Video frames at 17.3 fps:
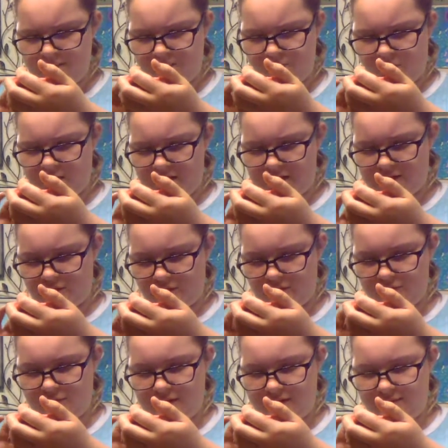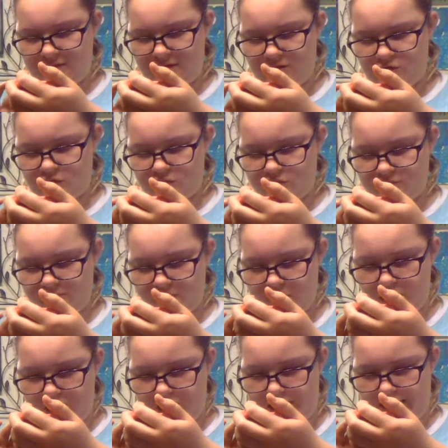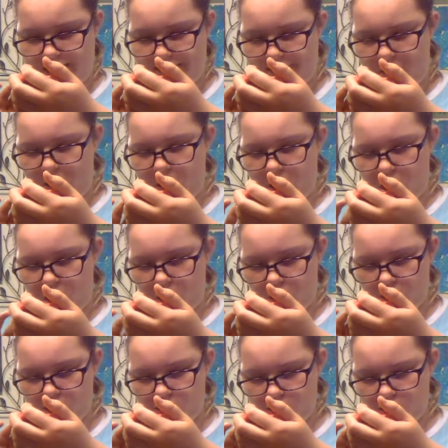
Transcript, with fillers: Okay, so I don't have any store for my iPod.